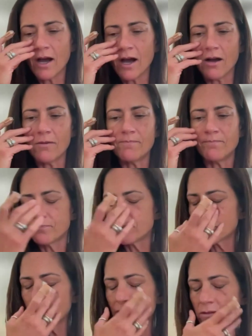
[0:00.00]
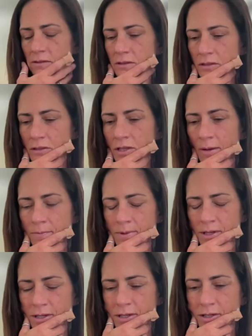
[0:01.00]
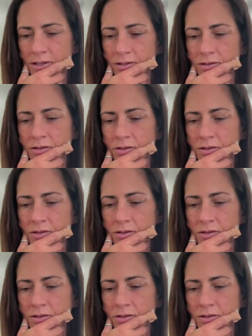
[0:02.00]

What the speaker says: Um, let me